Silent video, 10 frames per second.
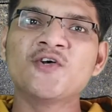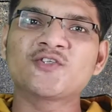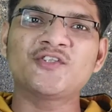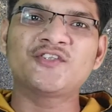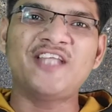
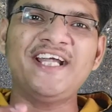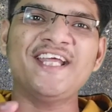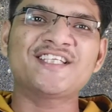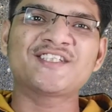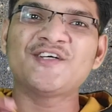So that
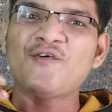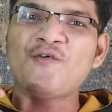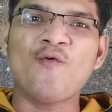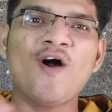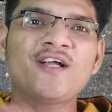is
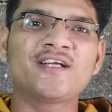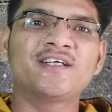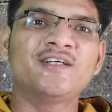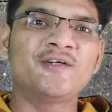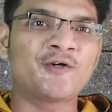
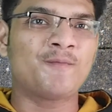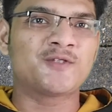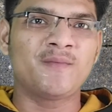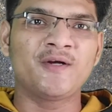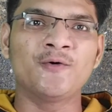what
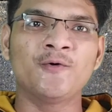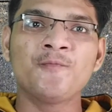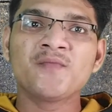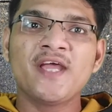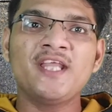dropshipping
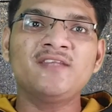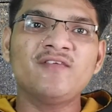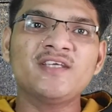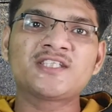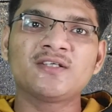do, in
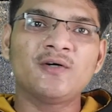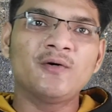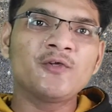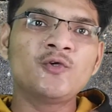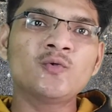which
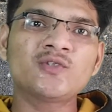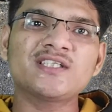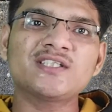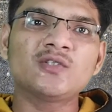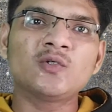you
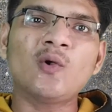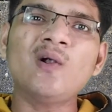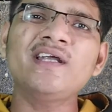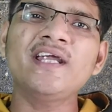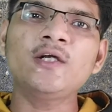just
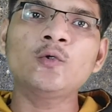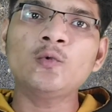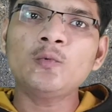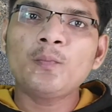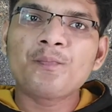not need
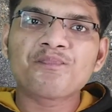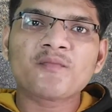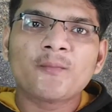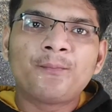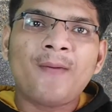to
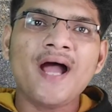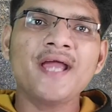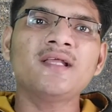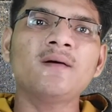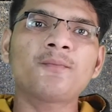
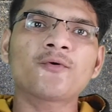buy the